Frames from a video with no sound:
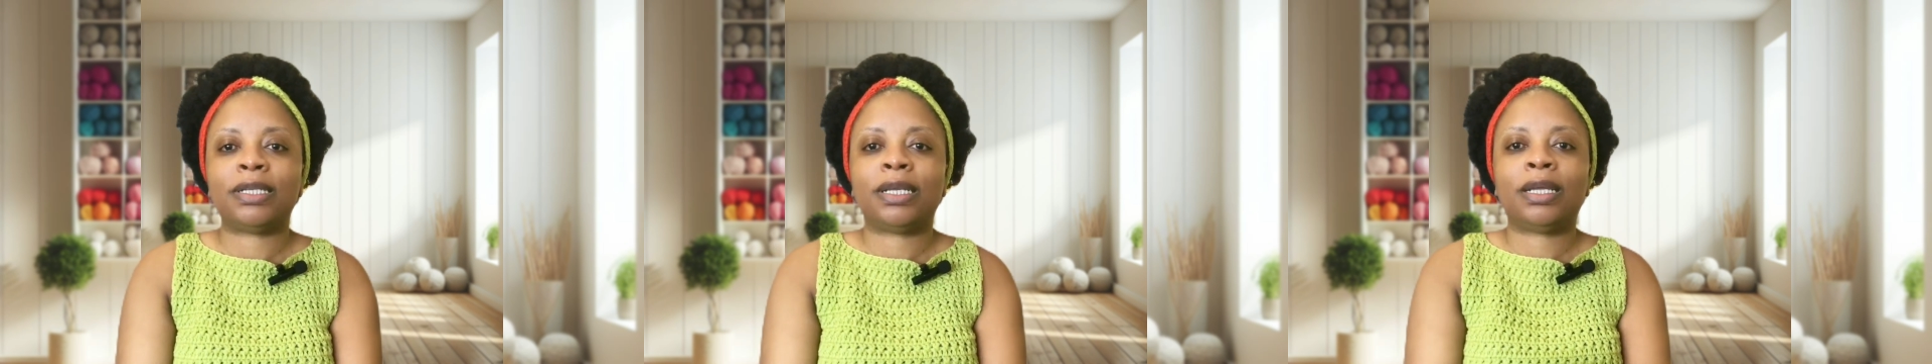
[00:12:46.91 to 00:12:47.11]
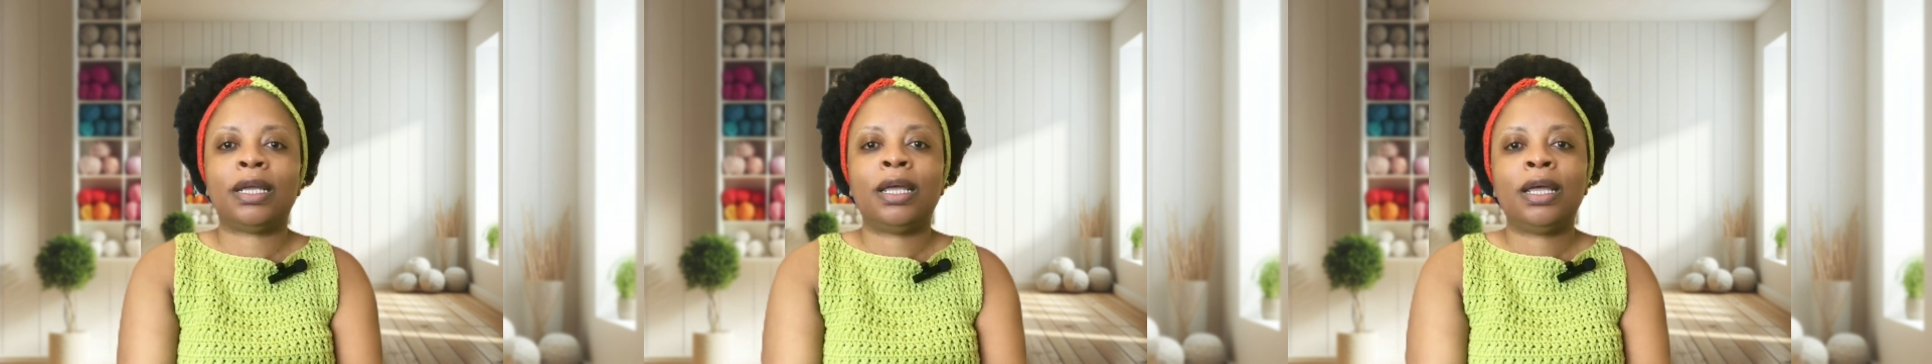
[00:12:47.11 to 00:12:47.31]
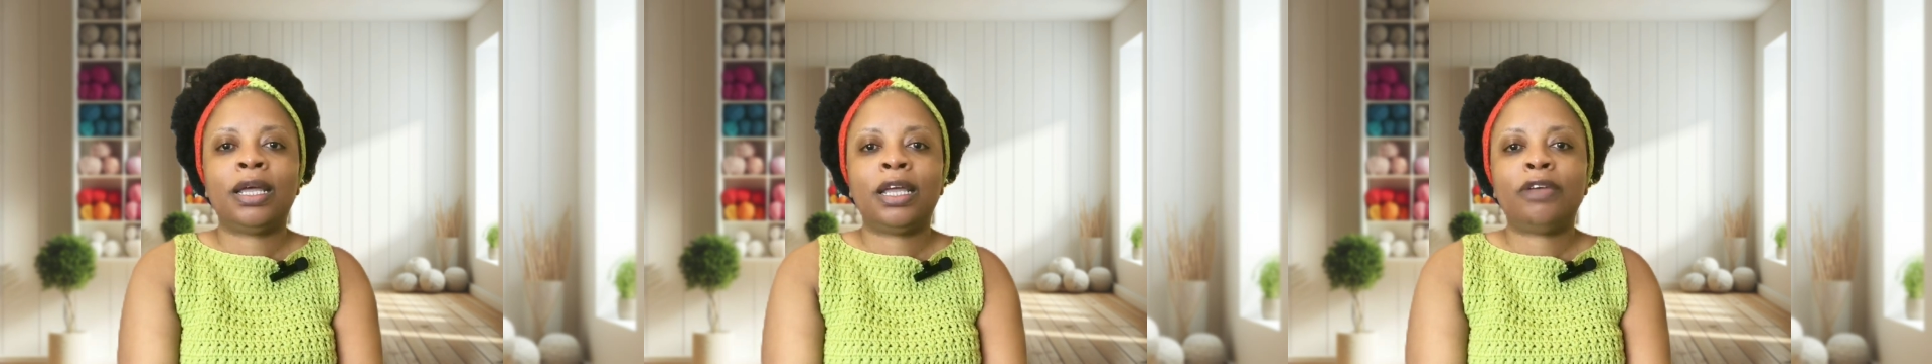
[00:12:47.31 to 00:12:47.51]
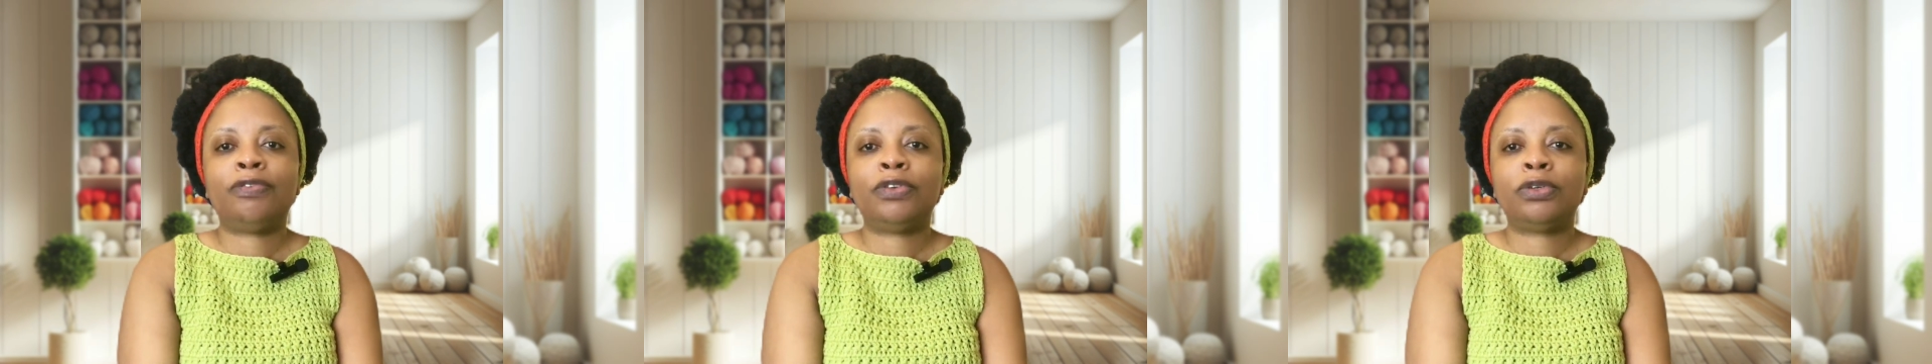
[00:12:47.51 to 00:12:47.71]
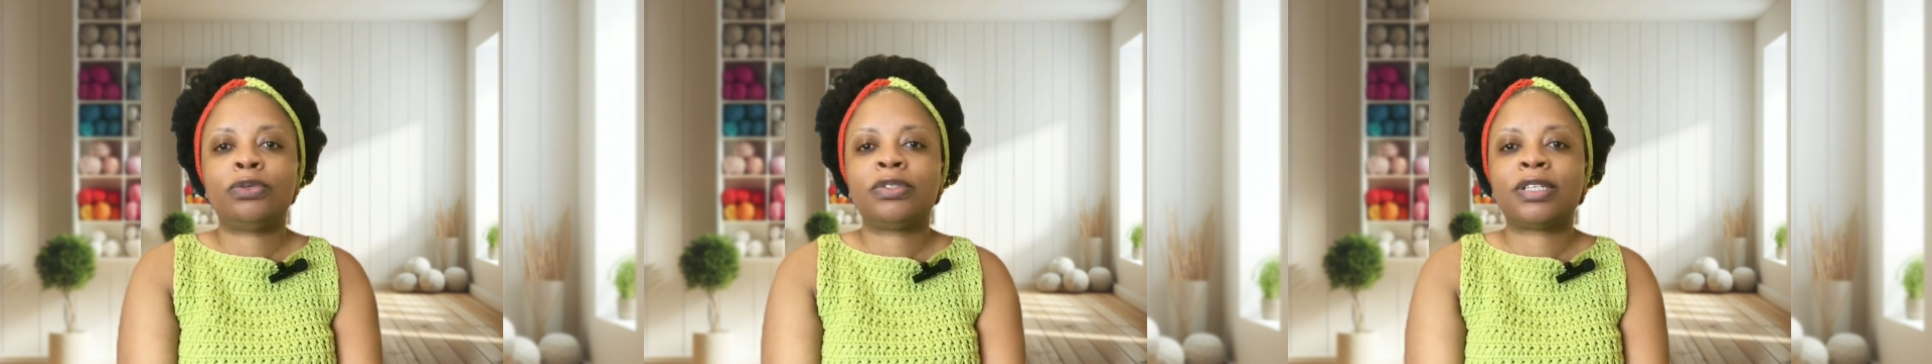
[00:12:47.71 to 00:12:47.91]
say, if
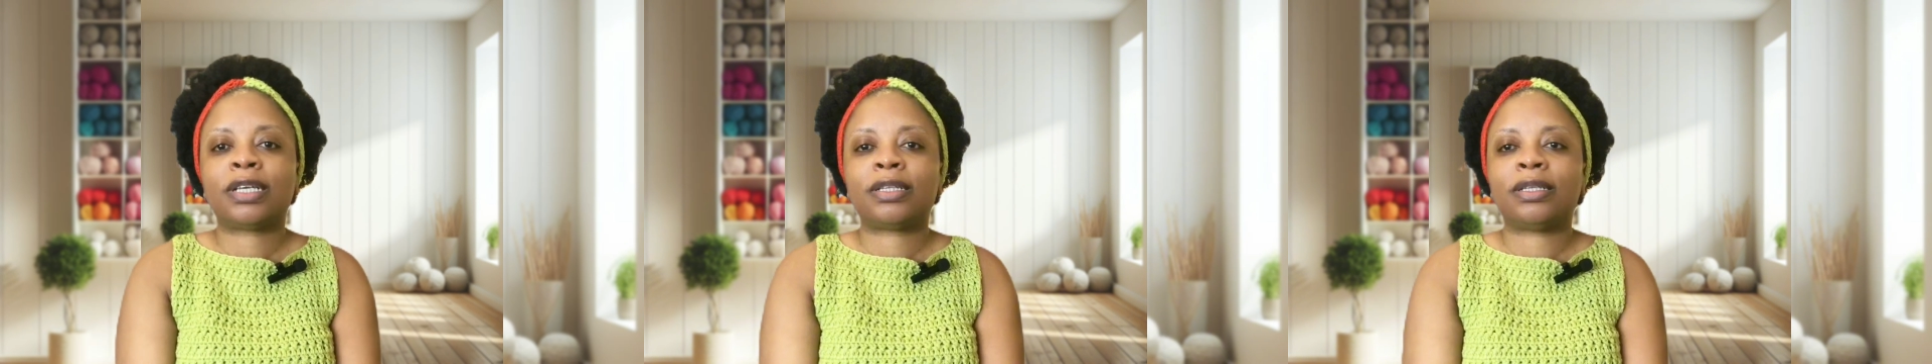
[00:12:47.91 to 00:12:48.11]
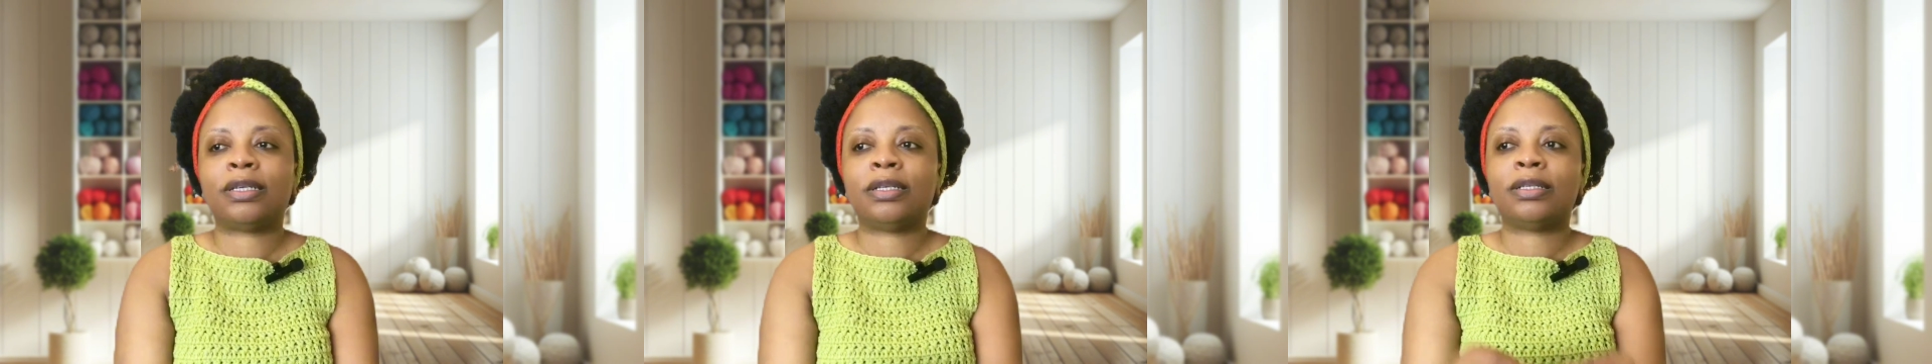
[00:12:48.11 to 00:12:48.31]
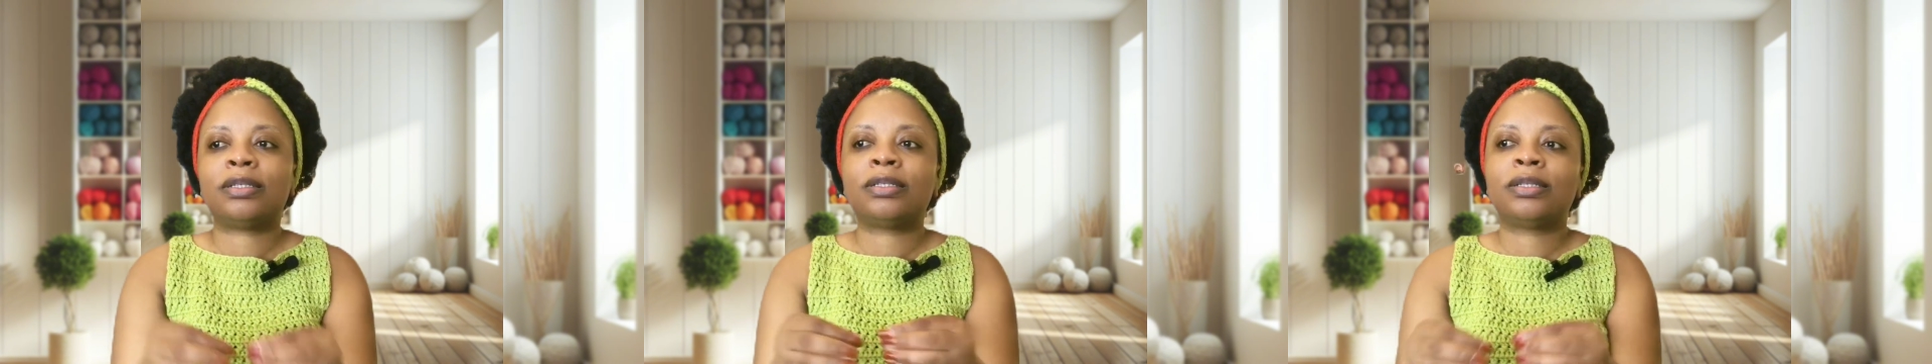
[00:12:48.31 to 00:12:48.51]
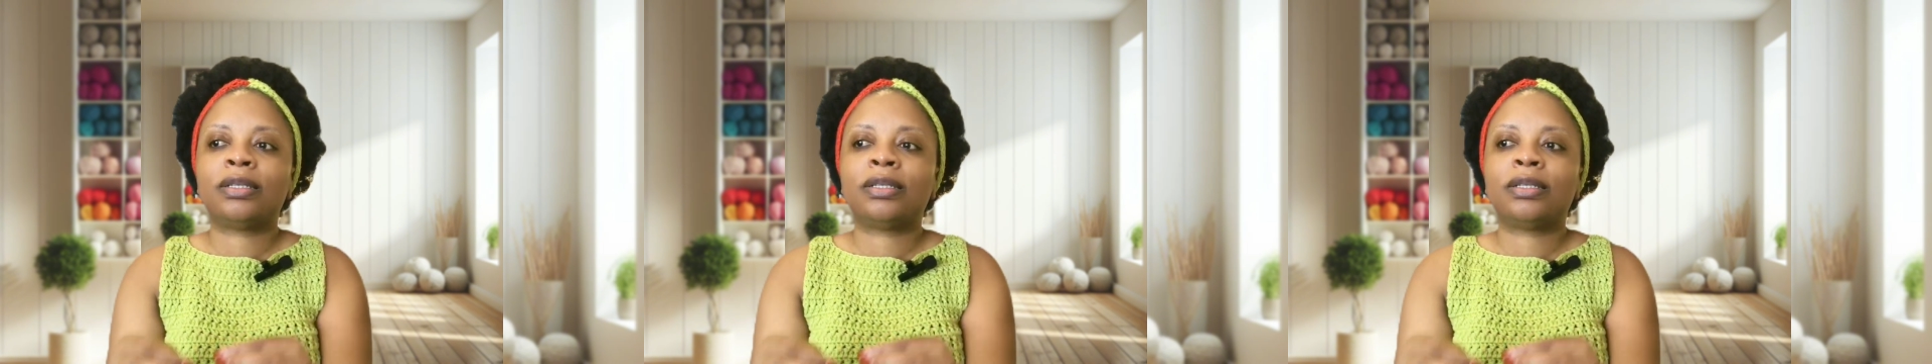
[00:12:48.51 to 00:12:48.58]
it looks like this,